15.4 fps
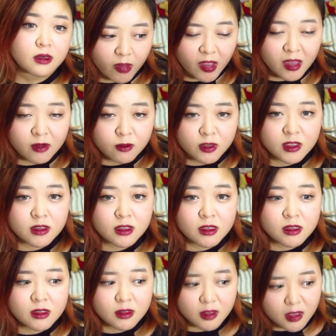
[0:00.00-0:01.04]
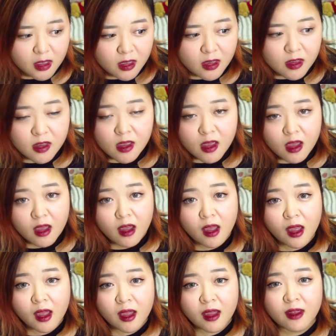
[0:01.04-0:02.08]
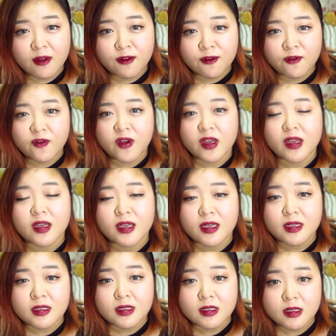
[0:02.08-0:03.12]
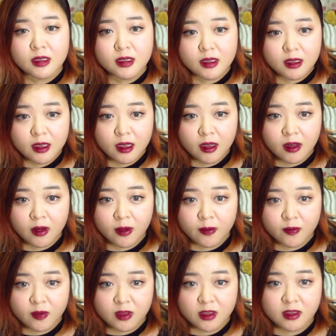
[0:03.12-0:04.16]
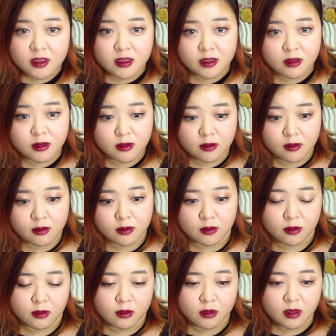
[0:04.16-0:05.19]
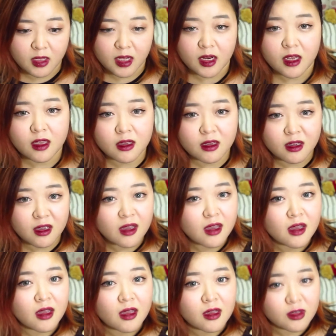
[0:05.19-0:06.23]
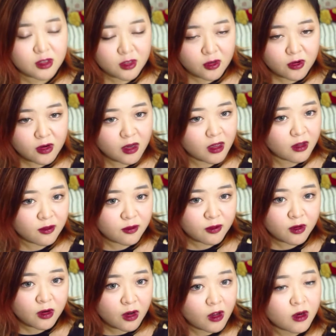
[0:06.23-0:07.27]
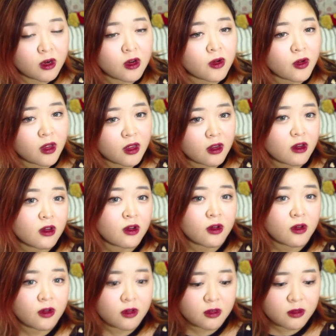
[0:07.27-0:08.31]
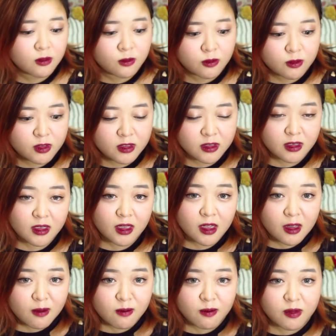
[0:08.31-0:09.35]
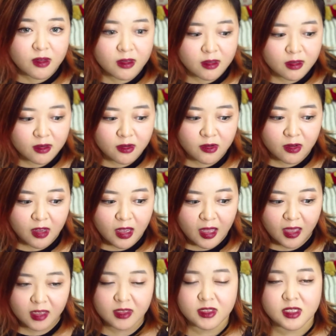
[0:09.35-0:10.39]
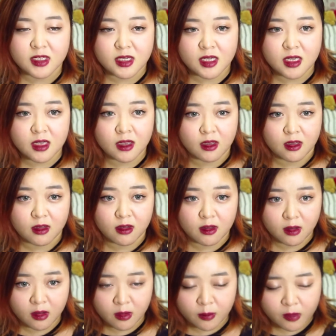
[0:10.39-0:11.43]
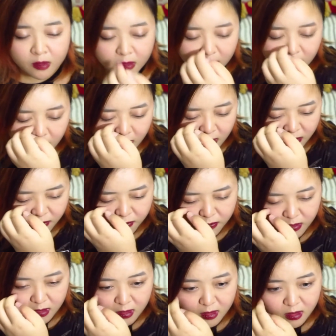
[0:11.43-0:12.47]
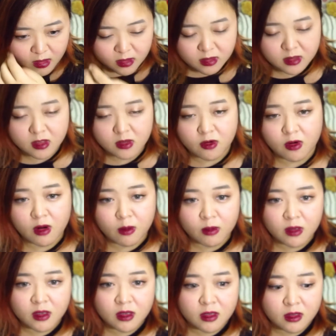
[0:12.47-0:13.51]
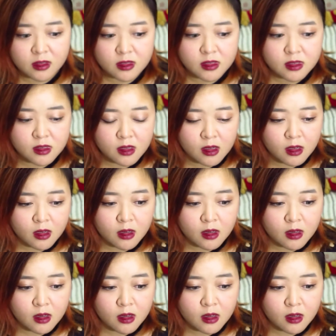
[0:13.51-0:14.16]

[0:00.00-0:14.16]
And recently I find um, this lady Sorry for not knowing her real name, but her ID um, of Instagram is